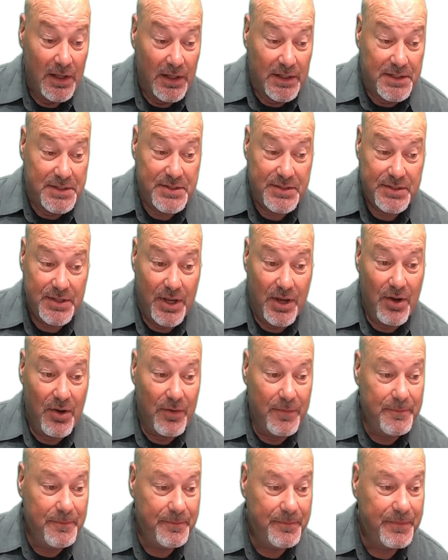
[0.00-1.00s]

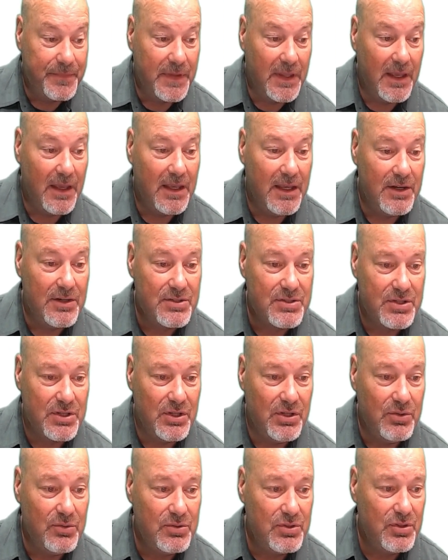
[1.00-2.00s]
So yeah, here's a
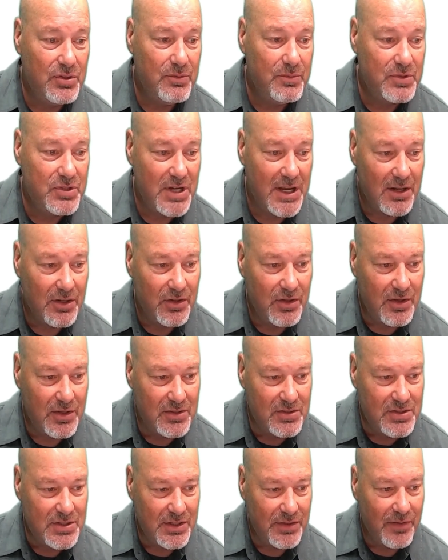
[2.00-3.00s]
YouTube channel. You can
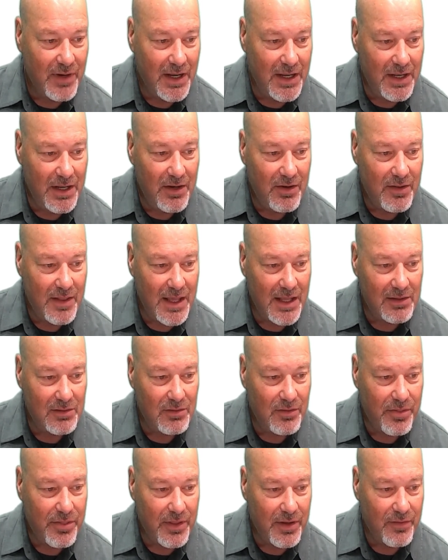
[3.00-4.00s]
see right here, that
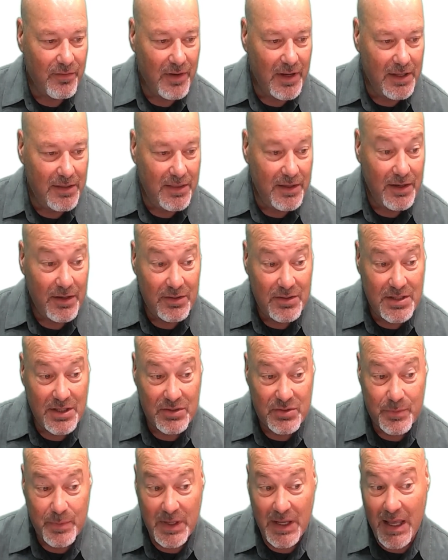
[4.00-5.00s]
little thing right there
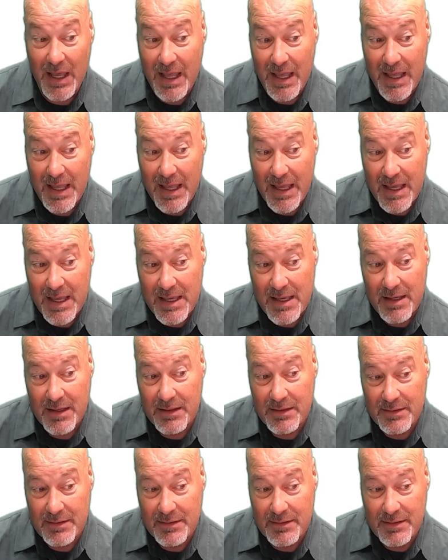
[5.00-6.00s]
tells me I
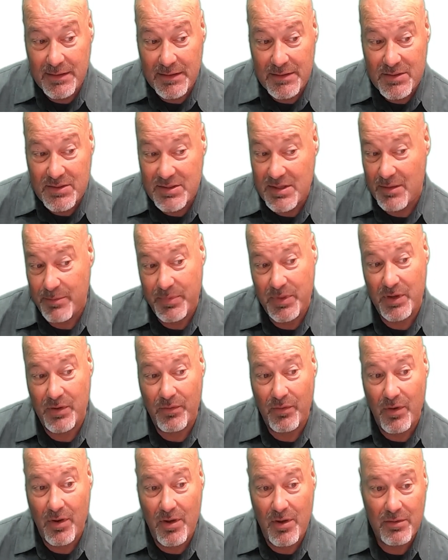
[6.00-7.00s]
did something
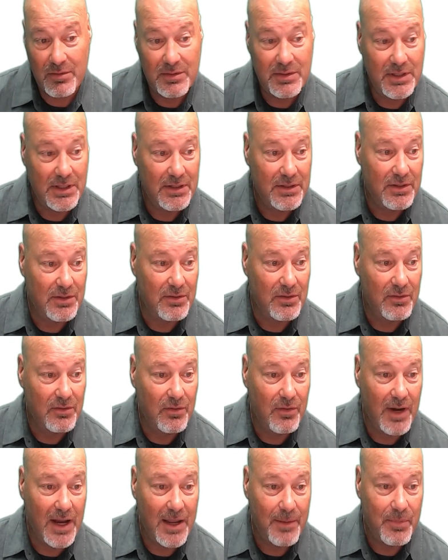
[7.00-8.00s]
wrong, didn't
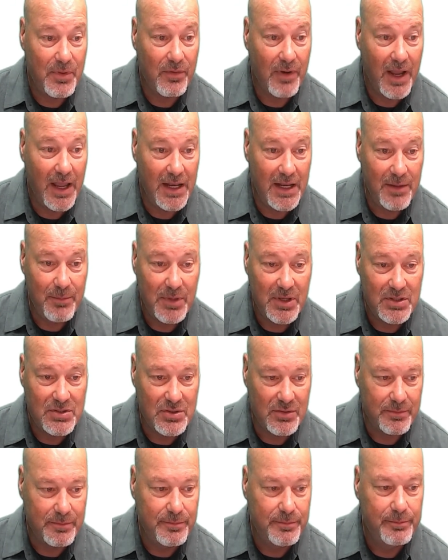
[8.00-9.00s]
grab the right image
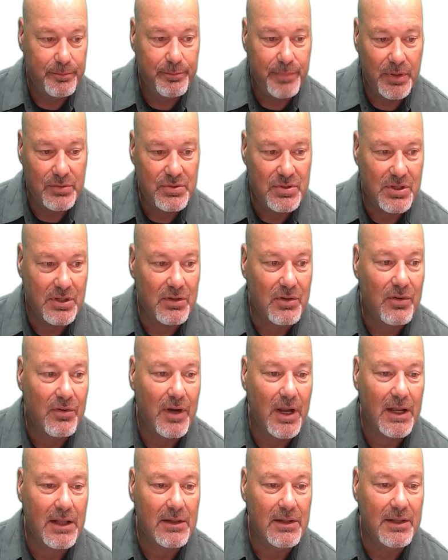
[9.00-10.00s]
or post it
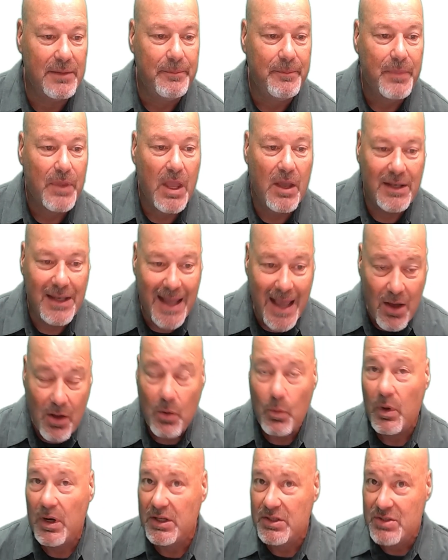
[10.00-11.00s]
correctly. Now I
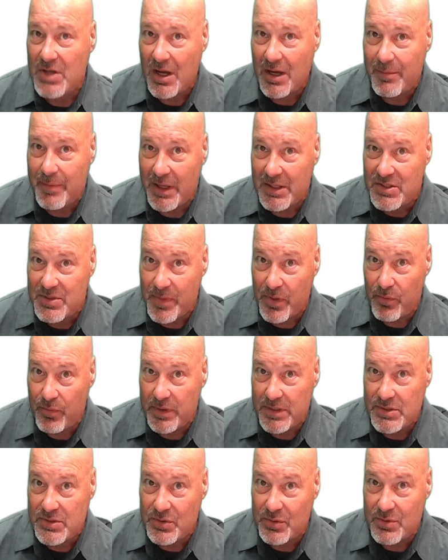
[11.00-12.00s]
want to talk about some of the
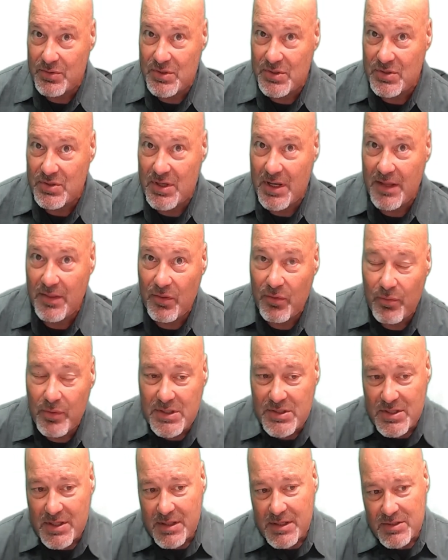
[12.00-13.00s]
resources, and the
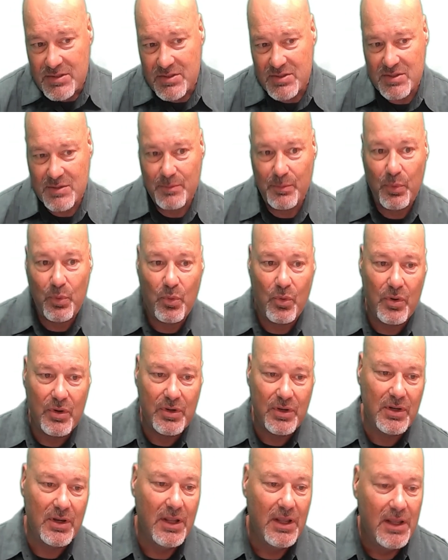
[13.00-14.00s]
reason this is
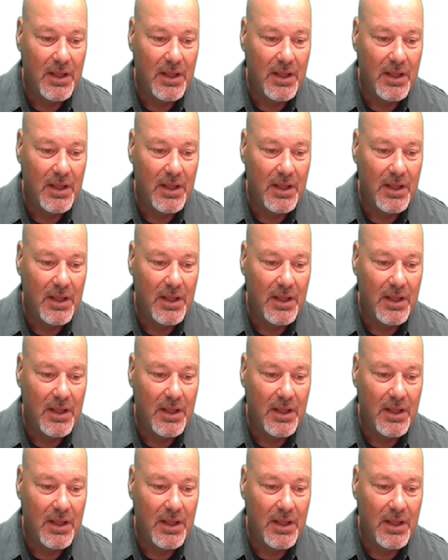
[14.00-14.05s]
important